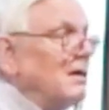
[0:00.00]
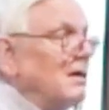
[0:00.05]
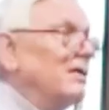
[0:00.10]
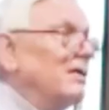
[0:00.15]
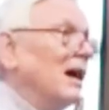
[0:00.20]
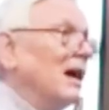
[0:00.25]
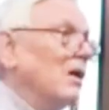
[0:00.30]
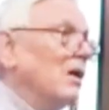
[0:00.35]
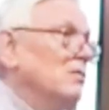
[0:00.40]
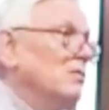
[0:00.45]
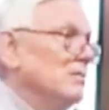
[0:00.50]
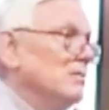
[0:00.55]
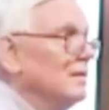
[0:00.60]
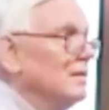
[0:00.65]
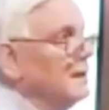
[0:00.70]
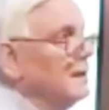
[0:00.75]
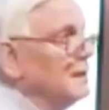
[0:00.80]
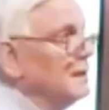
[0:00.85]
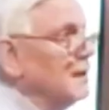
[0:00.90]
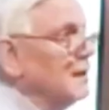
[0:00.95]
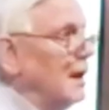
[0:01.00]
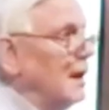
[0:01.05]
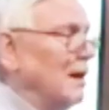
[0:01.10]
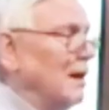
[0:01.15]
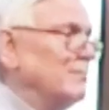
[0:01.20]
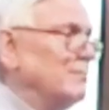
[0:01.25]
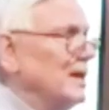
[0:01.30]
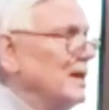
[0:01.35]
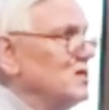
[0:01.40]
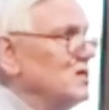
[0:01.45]
Now,
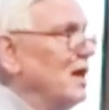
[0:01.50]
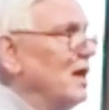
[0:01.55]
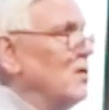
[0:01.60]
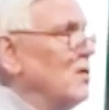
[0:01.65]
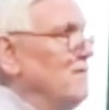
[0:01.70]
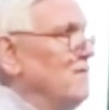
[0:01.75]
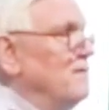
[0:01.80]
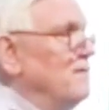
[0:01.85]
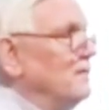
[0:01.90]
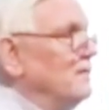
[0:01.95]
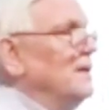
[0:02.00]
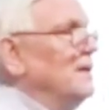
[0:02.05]
myself,